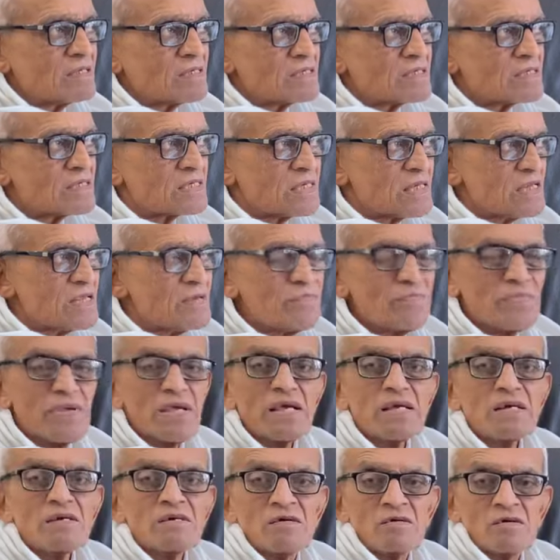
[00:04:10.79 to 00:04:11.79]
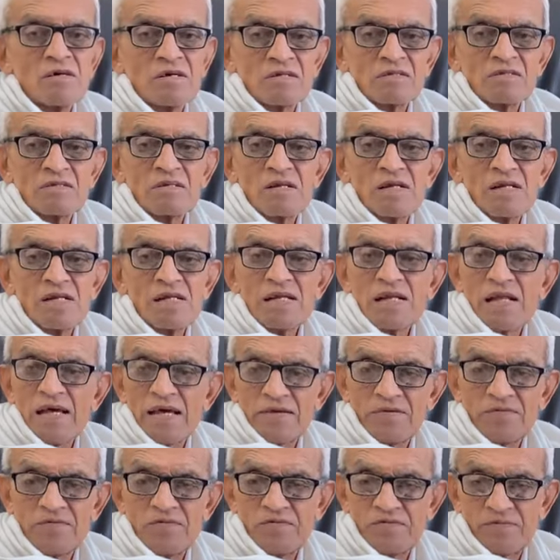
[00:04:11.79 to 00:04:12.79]
sleeping earthly
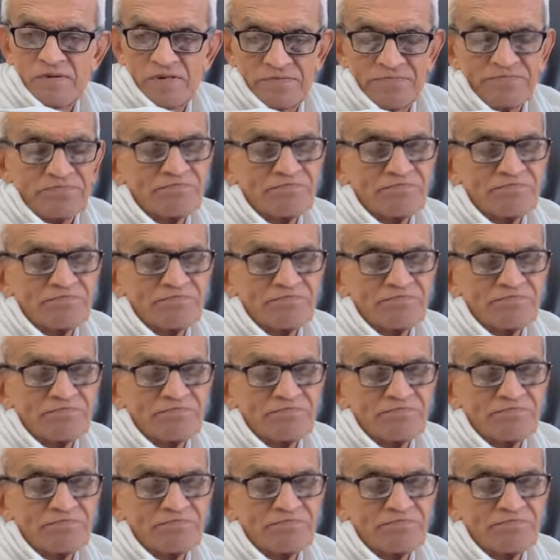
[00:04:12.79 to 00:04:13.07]
life